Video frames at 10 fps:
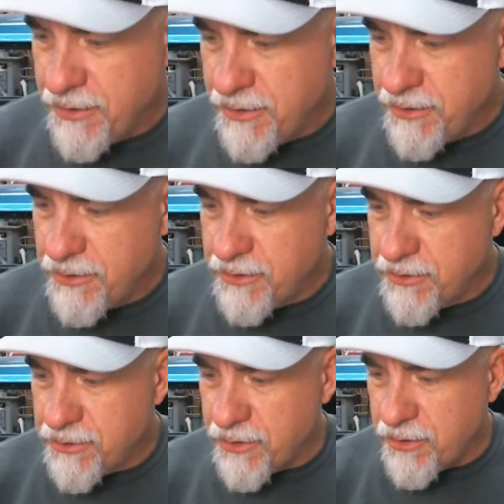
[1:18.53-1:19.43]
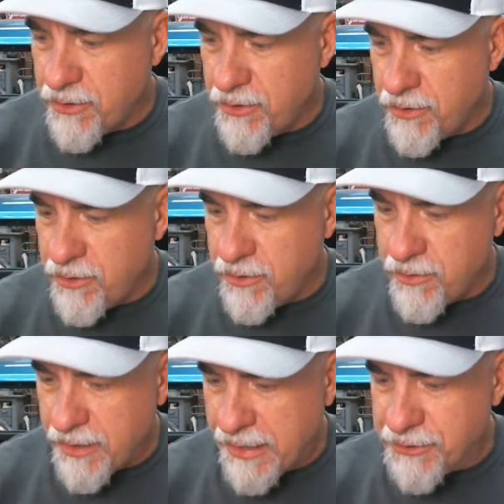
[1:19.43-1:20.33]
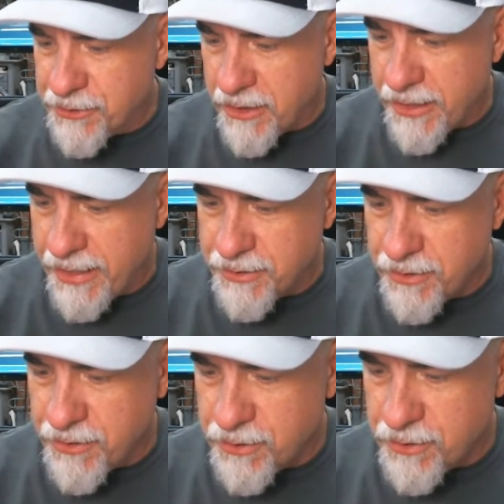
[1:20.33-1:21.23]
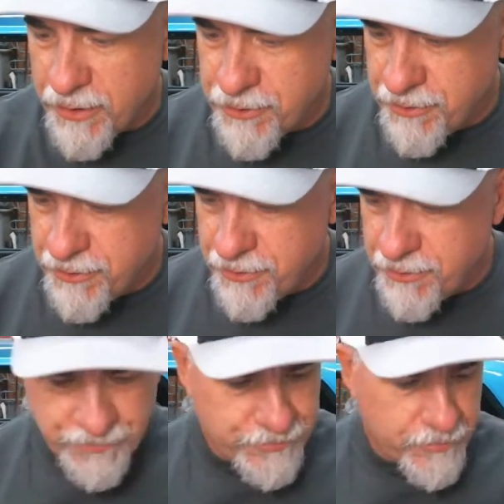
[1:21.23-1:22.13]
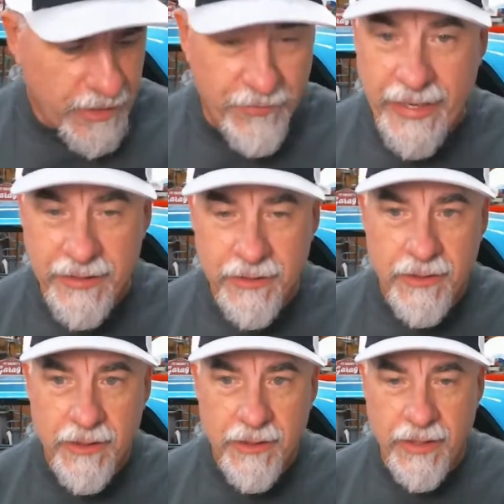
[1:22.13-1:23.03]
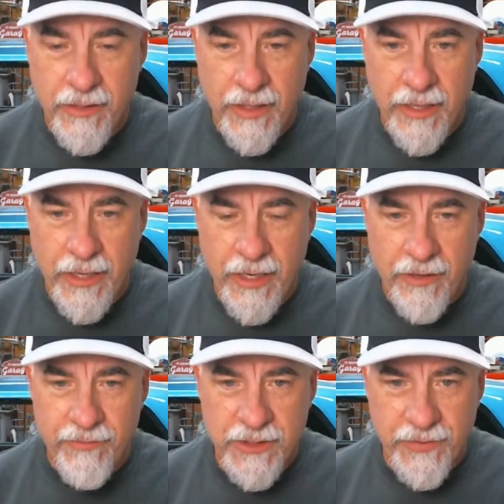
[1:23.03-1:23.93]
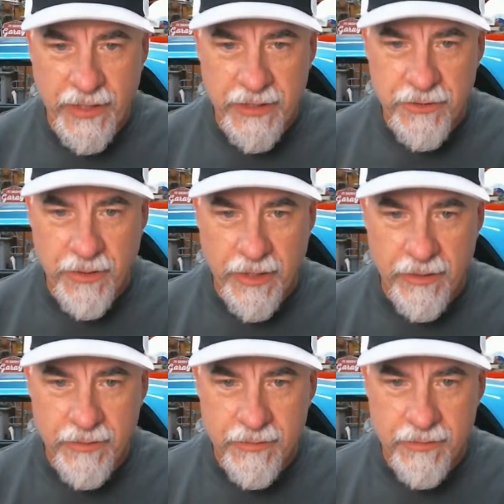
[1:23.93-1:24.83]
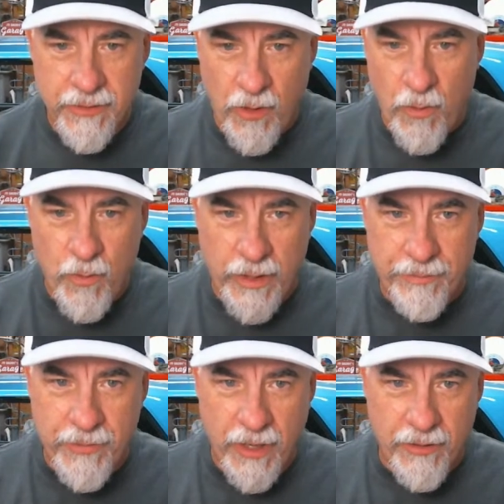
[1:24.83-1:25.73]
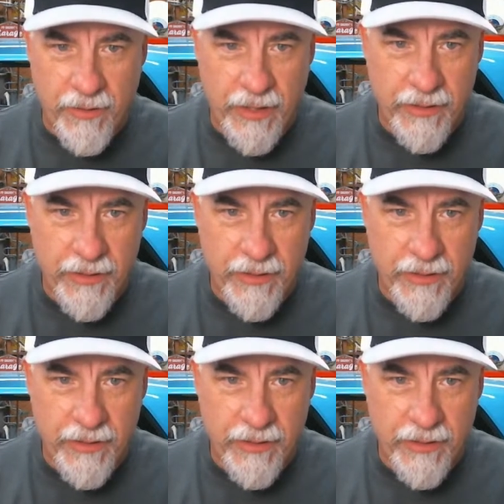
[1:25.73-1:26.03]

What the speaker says: So I try to answer those questions. If I can't, then let's see if I can get this right. Oh, I've got it right.